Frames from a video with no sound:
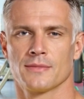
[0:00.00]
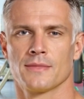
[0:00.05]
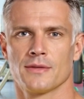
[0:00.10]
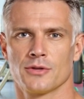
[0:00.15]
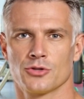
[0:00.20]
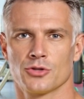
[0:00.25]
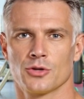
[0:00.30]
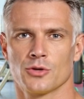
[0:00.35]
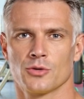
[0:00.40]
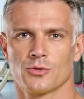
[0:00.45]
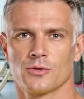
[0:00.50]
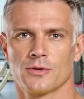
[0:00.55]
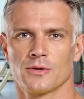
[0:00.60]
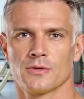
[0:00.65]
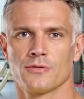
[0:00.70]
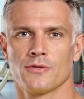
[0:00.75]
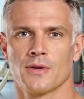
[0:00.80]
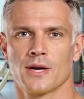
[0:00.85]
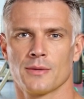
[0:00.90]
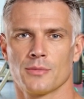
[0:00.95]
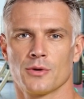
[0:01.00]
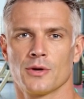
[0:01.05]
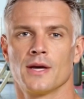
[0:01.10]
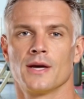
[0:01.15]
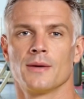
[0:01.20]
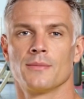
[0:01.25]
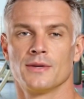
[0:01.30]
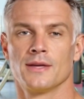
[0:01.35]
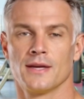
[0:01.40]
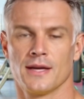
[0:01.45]
2. Fiber
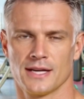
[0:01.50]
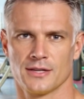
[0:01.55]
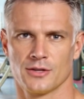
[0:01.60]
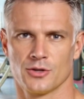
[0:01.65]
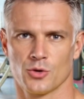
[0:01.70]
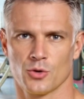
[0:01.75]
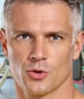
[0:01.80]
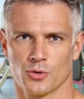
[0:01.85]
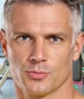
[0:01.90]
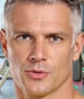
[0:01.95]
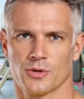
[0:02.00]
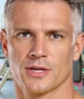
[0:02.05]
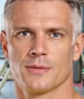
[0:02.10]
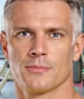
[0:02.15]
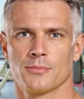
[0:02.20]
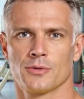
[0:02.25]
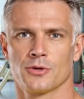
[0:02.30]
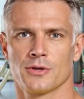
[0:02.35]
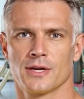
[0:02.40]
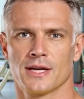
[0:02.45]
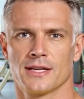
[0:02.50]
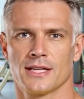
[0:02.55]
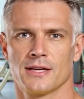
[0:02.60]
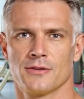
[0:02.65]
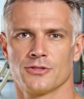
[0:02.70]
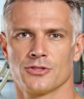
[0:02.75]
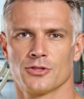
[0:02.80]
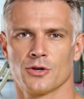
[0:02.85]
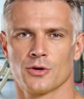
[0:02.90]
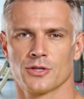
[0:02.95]
up. Incorporate plenty of
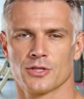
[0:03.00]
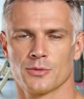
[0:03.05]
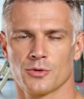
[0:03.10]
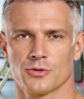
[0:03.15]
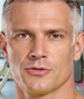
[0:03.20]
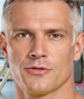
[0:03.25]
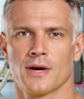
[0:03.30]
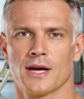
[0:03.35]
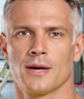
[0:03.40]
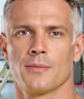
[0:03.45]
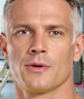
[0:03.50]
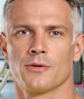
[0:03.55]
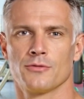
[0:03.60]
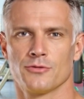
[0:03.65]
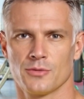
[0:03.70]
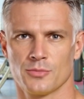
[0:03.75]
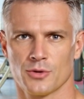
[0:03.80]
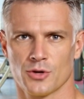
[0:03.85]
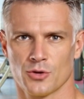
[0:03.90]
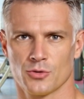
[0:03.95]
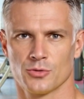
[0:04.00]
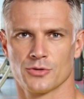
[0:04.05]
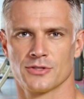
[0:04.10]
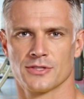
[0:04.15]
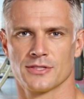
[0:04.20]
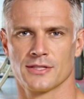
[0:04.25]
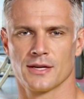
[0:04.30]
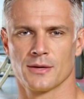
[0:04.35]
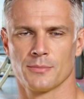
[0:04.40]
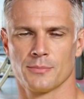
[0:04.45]
soluble fiber from
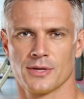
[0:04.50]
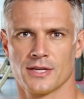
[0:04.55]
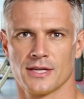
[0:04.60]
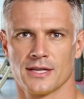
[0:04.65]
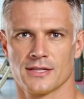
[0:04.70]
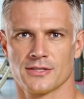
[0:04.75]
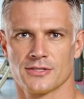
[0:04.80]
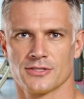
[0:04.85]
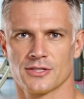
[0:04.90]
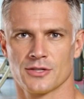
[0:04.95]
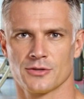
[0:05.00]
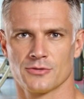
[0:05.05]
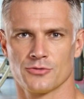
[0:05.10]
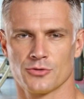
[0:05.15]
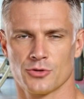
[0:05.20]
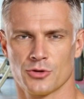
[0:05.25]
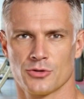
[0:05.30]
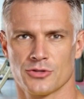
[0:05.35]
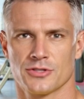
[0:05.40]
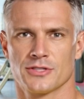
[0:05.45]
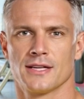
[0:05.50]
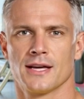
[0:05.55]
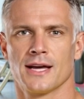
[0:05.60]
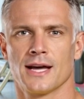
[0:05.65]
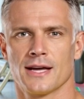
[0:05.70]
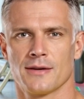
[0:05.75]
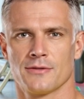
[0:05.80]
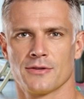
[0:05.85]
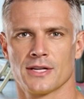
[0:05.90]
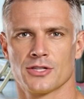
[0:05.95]
oats, beans, fruits,
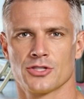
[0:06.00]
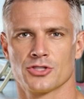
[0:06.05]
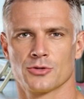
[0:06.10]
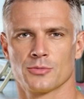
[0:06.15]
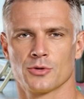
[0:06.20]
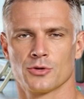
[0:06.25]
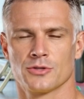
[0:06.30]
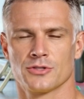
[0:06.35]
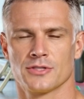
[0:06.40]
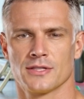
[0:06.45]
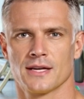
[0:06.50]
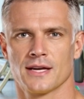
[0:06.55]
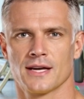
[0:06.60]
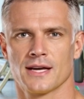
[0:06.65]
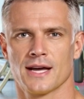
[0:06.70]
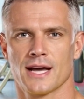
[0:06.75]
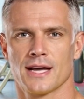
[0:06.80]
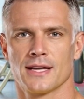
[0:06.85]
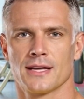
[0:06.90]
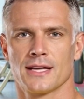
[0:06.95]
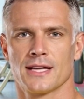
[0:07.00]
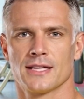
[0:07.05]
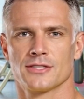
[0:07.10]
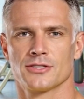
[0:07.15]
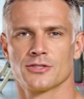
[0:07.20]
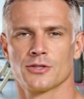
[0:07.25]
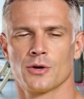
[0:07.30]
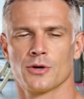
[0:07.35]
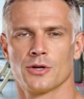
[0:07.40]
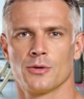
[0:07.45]
and vegetables, and
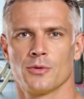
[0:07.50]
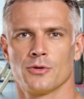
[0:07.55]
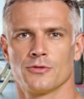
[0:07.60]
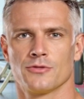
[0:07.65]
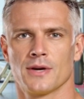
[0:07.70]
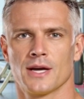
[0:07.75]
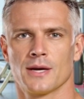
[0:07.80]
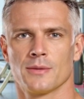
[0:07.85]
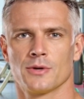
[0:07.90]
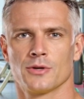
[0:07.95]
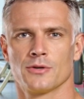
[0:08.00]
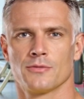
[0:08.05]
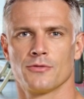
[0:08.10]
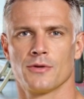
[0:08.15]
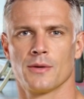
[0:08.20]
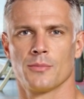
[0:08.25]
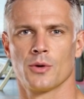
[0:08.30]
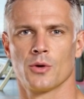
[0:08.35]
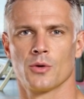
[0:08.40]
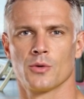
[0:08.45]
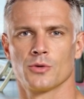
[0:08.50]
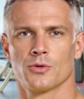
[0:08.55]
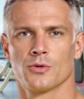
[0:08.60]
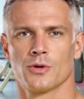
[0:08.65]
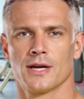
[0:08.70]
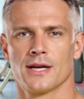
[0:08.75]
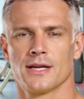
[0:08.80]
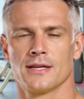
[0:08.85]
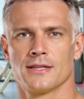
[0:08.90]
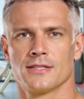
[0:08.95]
insoluble fiber from whole
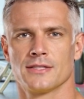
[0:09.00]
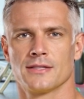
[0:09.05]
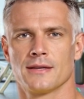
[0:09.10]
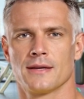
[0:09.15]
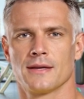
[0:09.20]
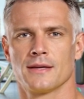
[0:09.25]
grains.